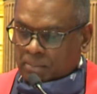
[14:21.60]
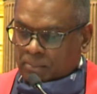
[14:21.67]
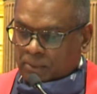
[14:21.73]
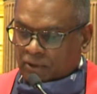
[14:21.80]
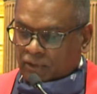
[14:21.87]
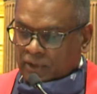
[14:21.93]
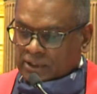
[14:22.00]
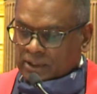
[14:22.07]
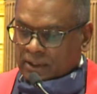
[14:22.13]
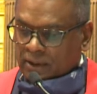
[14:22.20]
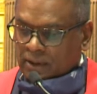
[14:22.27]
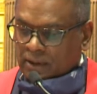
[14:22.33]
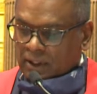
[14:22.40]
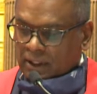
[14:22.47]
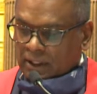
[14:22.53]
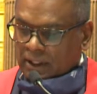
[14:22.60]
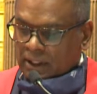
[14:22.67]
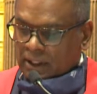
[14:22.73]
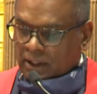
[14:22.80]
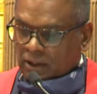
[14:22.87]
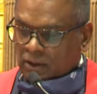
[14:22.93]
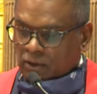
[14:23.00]
Professor
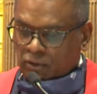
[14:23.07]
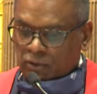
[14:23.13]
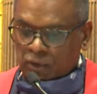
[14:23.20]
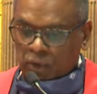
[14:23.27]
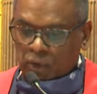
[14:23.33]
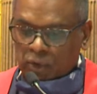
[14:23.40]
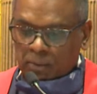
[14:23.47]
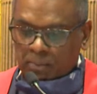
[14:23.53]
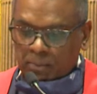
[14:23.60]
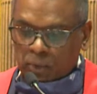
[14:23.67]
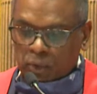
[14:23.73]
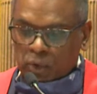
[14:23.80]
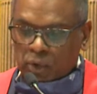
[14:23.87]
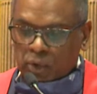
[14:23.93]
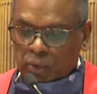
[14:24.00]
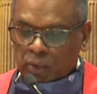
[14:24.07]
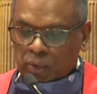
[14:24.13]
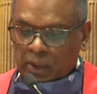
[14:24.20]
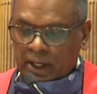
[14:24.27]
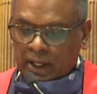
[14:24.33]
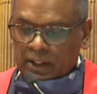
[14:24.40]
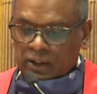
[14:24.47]
E.
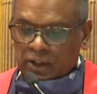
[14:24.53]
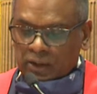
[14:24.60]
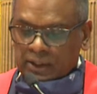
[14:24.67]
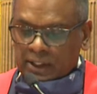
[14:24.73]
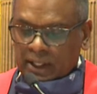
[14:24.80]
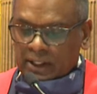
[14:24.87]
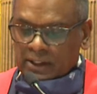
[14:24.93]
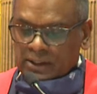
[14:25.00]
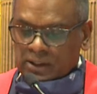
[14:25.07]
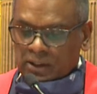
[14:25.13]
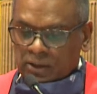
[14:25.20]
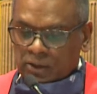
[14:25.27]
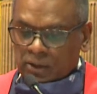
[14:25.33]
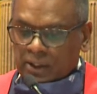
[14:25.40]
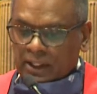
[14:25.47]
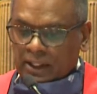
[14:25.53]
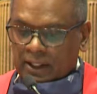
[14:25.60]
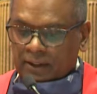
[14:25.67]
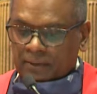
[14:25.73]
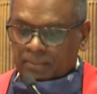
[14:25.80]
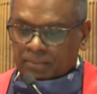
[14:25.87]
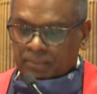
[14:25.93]
Vurumuku, and Dr. S.
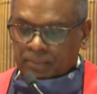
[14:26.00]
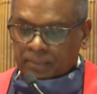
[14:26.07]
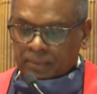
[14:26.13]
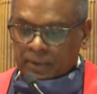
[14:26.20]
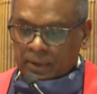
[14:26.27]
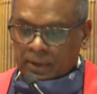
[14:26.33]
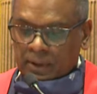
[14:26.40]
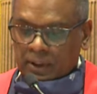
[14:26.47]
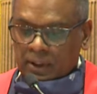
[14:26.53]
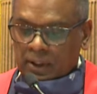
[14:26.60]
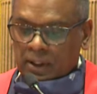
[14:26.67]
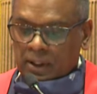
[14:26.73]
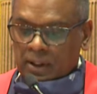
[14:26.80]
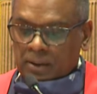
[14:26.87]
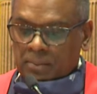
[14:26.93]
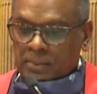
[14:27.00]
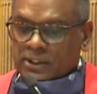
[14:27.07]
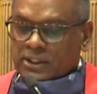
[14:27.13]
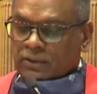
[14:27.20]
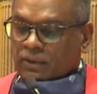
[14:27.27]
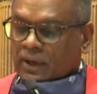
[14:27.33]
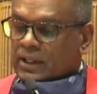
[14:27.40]
Dukan.
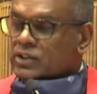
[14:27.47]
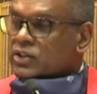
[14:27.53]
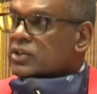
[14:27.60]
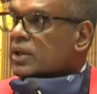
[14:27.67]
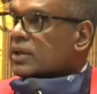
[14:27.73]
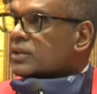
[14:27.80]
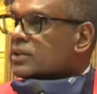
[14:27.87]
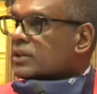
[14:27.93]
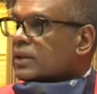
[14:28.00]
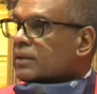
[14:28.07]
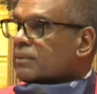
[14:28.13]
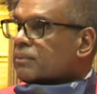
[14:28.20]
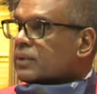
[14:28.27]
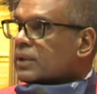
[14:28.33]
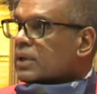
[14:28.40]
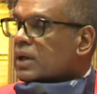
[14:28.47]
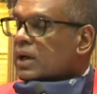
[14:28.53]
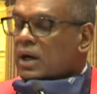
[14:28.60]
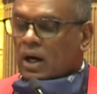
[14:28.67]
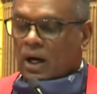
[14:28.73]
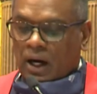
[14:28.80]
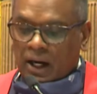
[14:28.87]
Mr. Vice-Chancellor,
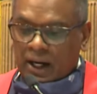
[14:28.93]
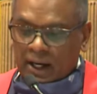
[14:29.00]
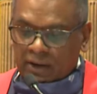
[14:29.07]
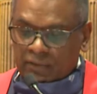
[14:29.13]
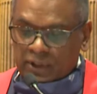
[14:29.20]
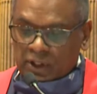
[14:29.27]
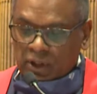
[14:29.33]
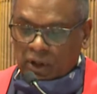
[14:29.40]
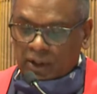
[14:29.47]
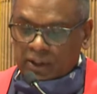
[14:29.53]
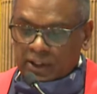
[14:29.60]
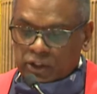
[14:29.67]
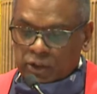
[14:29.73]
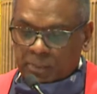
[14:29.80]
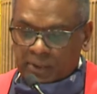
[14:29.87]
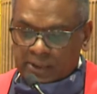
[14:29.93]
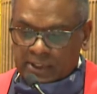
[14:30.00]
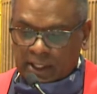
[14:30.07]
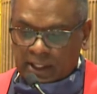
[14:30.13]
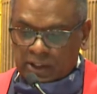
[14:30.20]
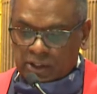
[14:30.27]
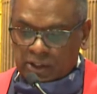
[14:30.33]
I have the honor to
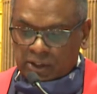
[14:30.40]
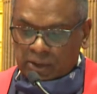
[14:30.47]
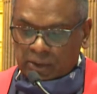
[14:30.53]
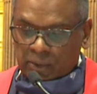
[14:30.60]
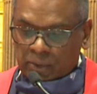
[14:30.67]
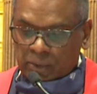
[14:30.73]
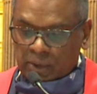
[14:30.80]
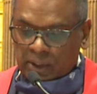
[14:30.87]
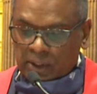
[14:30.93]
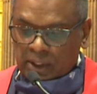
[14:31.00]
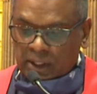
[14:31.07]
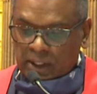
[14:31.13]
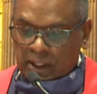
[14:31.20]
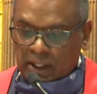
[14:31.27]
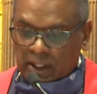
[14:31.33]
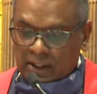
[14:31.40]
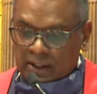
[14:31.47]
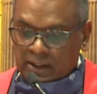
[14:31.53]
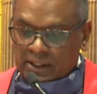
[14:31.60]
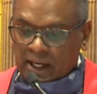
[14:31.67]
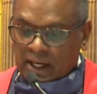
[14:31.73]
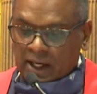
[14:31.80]
present to you
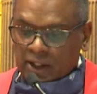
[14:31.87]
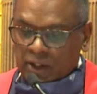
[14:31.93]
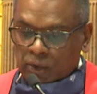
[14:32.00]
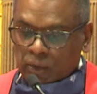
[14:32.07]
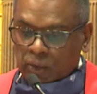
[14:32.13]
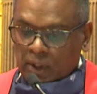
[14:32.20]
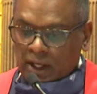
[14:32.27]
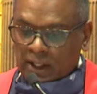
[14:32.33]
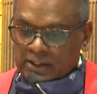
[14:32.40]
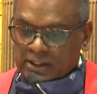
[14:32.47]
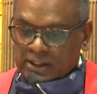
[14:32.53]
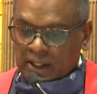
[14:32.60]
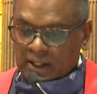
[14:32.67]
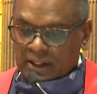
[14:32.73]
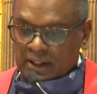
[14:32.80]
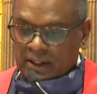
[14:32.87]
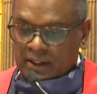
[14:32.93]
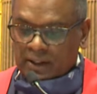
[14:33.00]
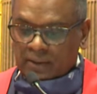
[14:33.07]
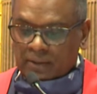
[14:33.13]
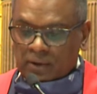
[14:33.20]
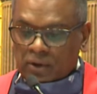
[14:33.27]
Eyitayo
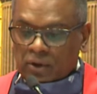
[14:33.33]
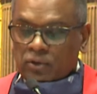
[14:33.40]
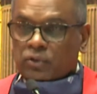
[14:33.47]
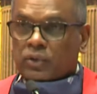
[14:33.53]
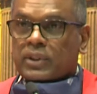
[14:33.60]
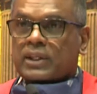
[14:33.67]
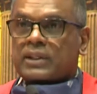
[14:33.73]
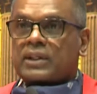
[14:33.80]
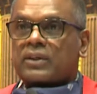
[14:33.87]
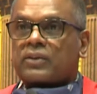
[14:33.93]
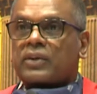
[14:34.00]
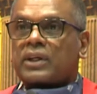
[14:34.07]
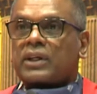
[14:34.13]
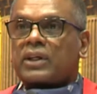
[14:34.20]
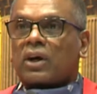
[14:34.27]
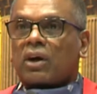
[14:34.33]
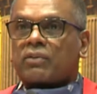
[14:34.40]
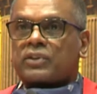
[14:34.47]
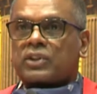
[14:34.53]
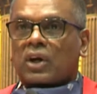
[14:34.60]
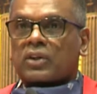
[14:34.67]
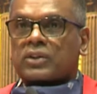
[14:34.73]
Ajayi for the degree
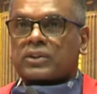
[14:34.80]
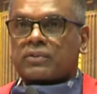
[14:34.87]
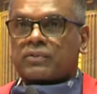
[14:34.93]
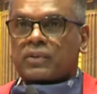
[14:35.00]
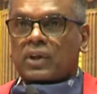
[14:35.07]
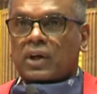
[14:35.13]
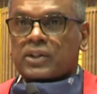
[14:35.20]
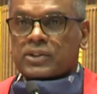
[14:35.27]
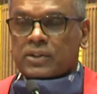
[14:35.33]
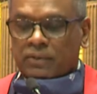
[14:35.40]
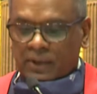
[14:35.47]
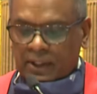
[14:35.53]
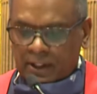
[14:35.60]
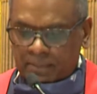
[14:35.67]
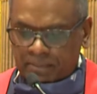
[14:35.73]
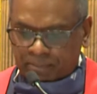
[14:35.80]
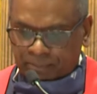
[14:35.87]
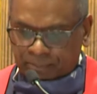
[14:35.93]
of Doctor of Philosophy.